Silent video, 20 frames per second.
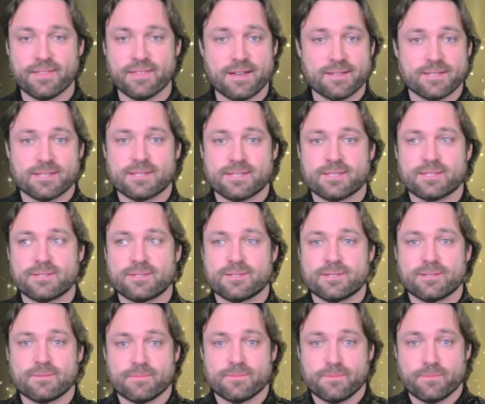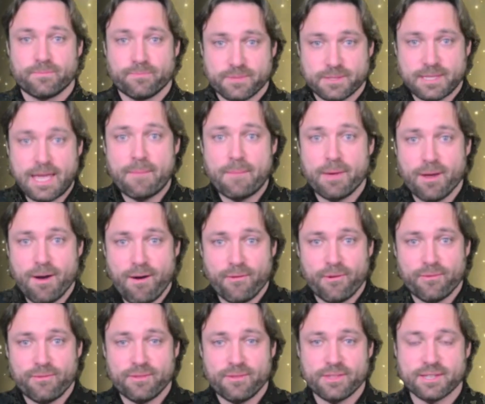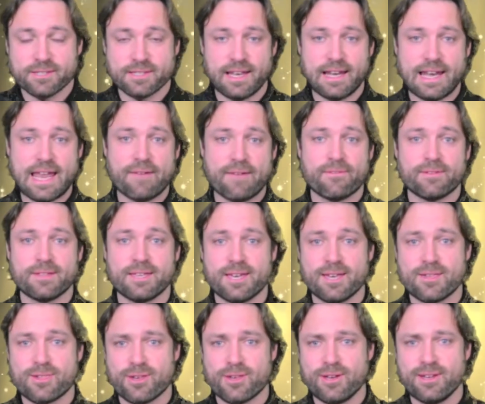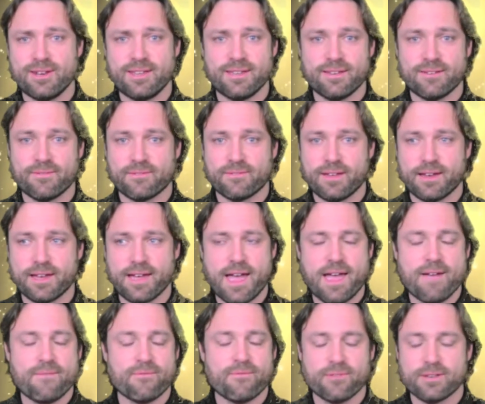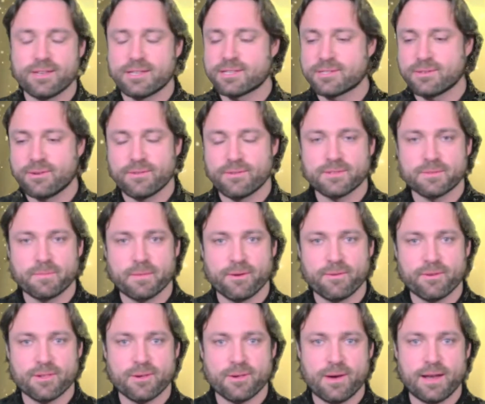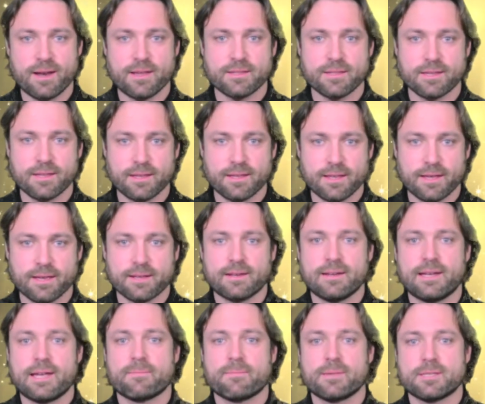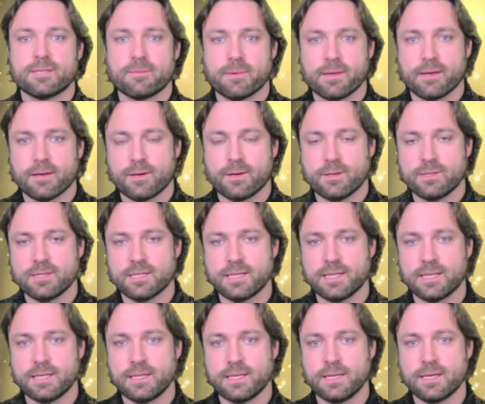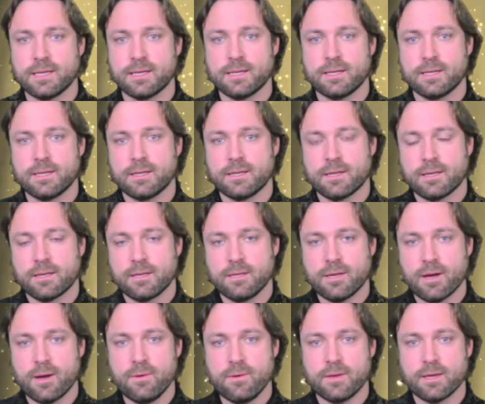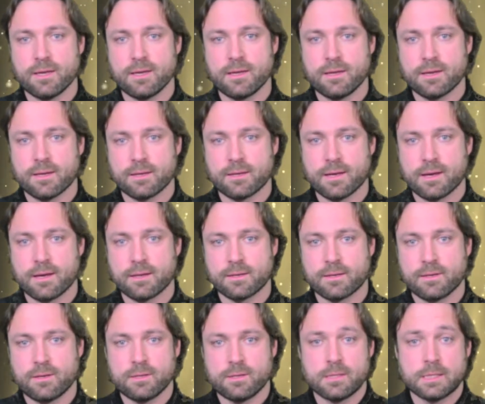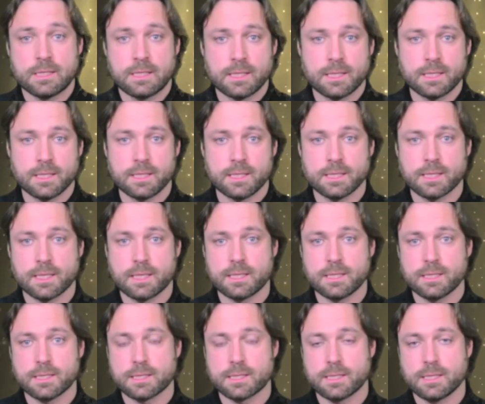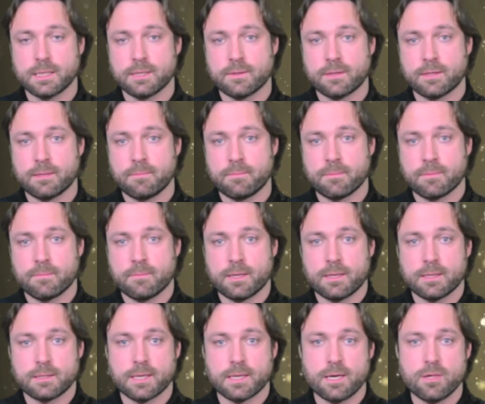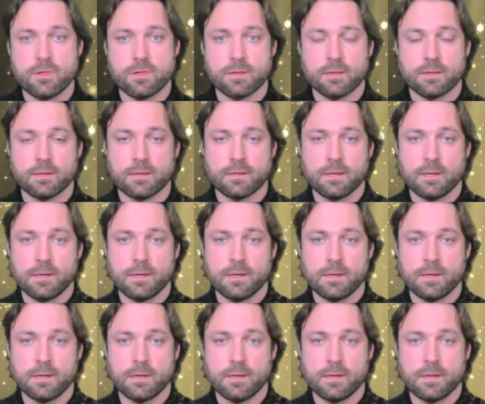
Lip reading: That's set me off on this 11-year journey of like every sort of spirituality that led me to be a Kundalini Yogi and a Kundalini dancer and a meditation